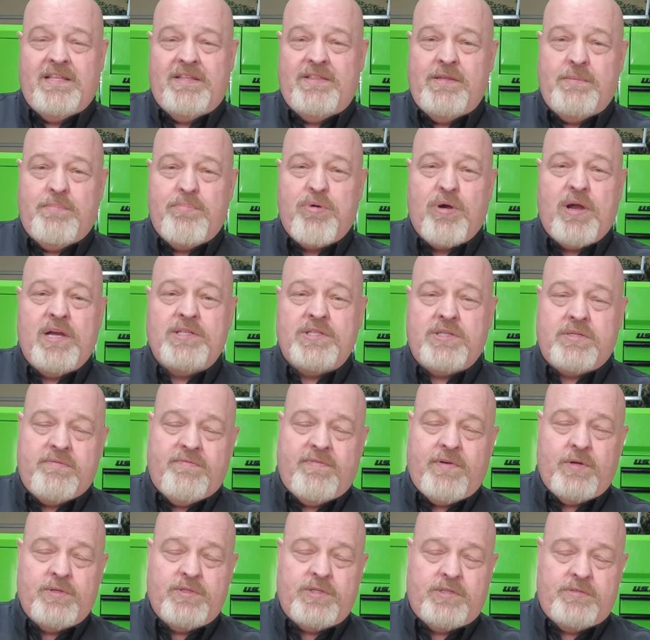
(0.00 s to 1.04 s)
the brushed
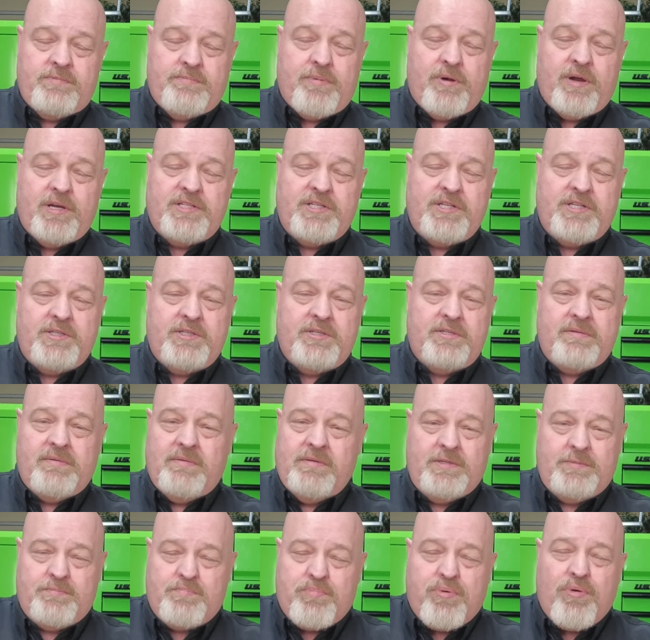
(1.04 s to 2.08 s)
versus brushes
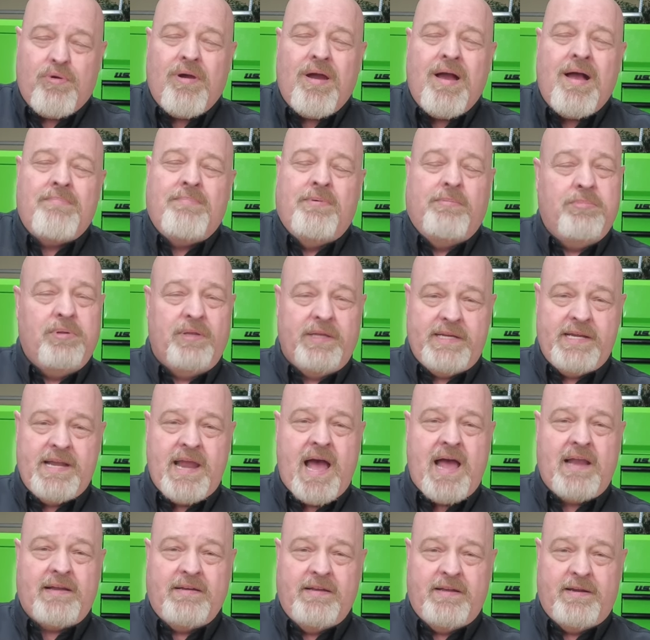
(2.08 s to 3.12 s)
is probably
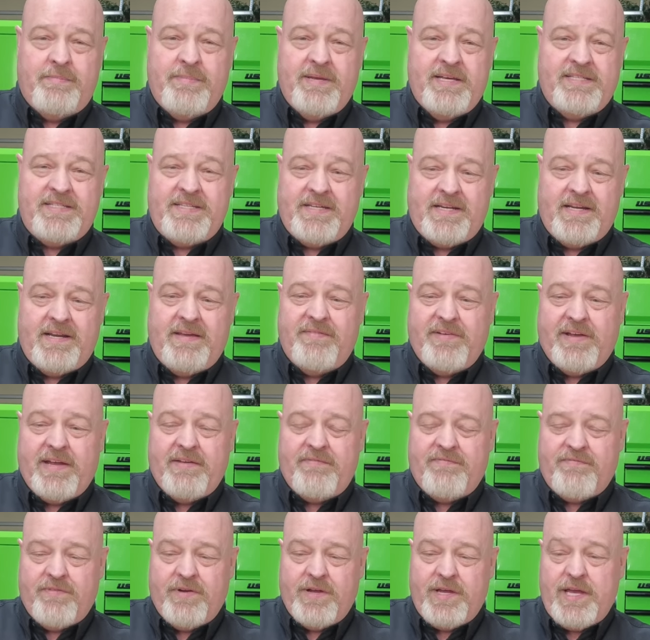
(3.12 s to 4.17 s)
not going to be
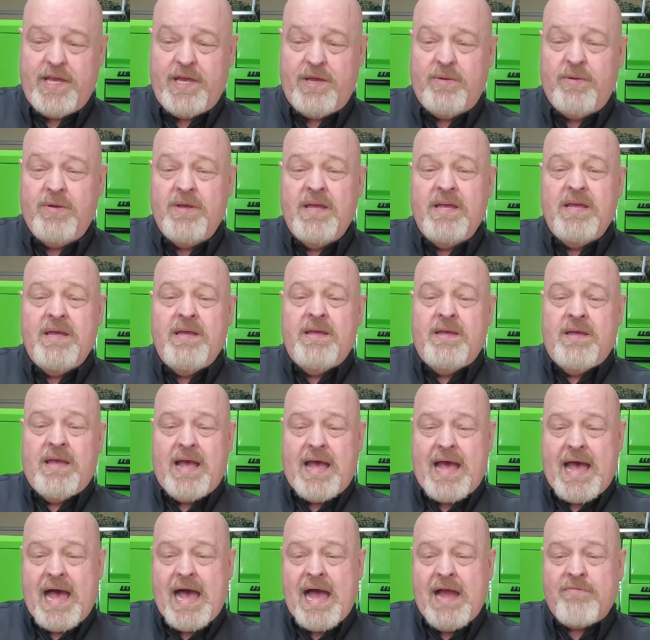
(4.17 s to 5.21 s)
significant for you.
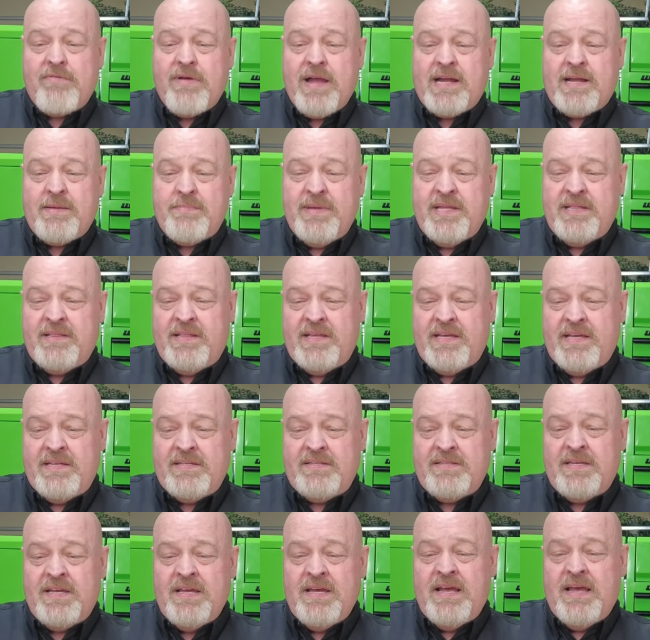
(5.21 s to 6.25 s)
I recommend
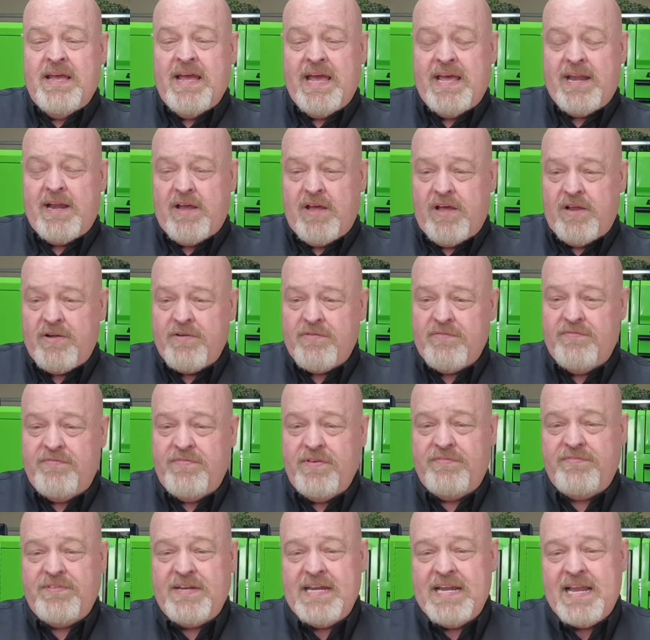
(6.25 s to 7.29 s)
this at
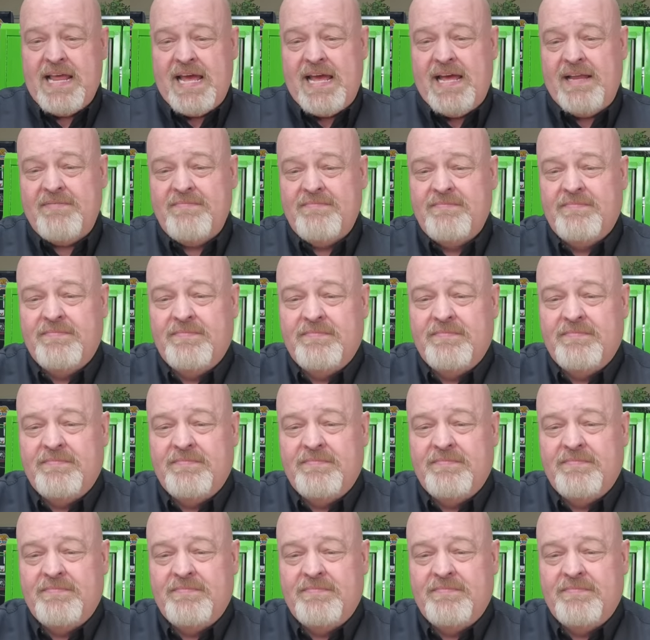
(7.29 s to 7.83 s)
$159.